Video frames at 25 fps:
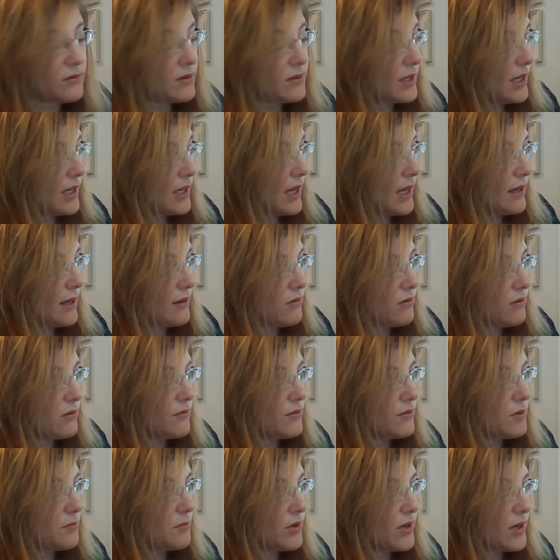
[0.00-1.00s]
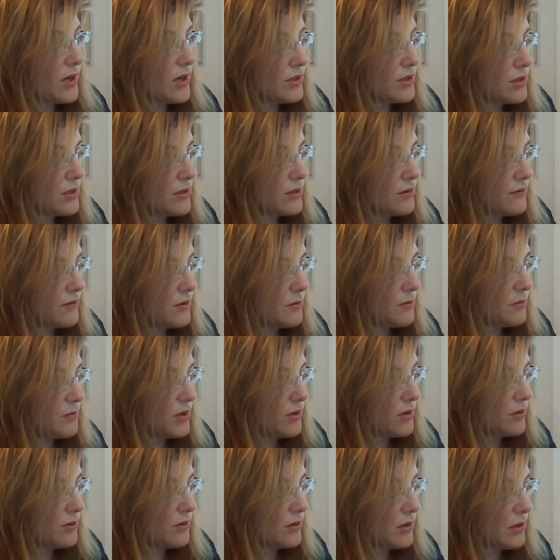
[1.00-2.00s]
The angle of depression of a
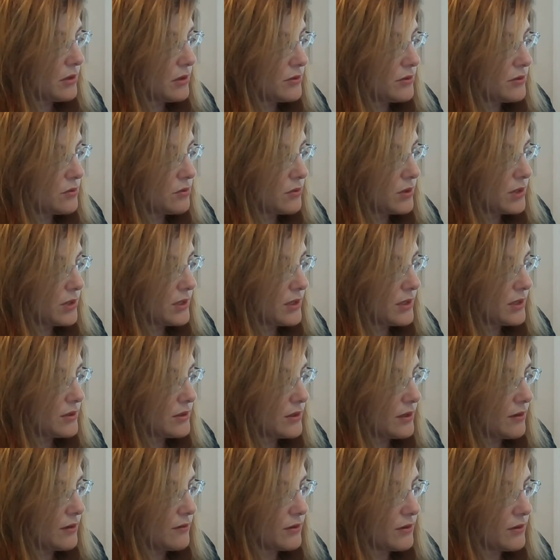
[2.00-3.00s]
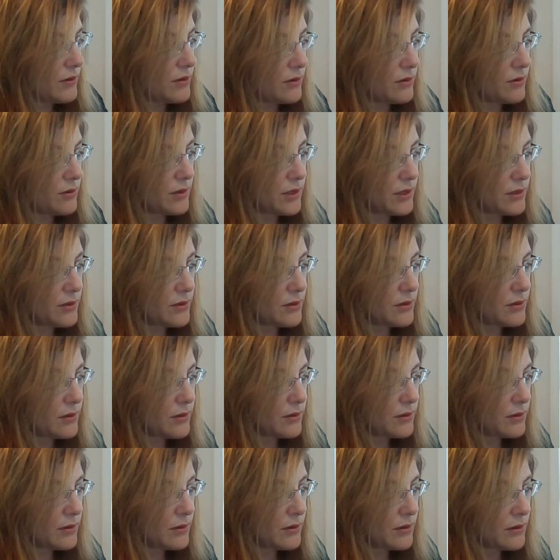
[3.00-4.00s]
boat is 27 degrees.
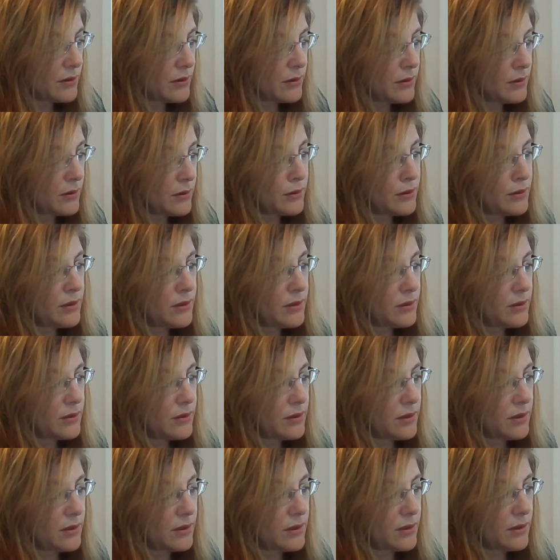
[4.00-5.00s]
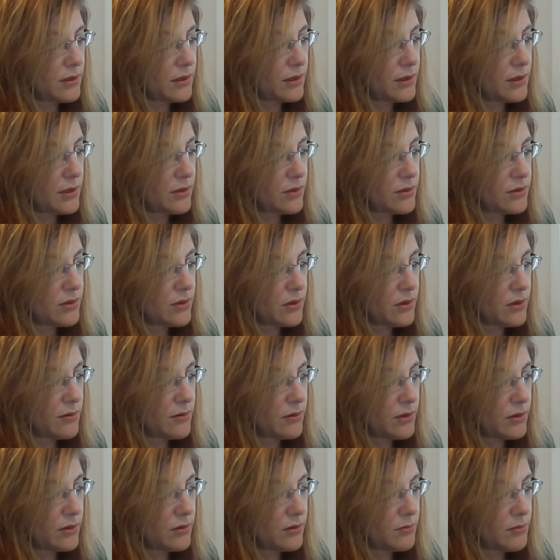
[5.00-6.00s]
And here's our
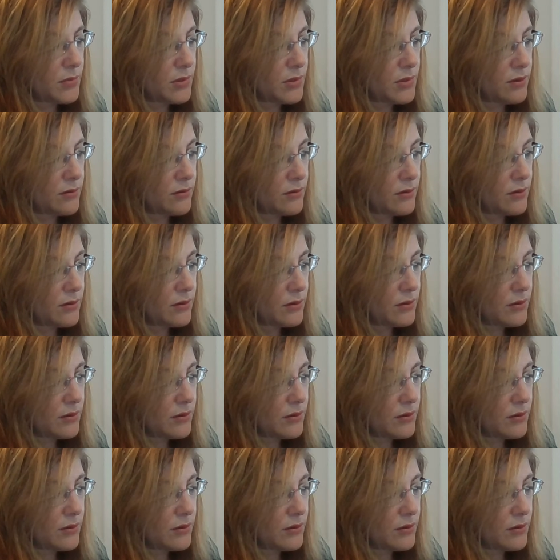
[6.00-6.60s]
little boat.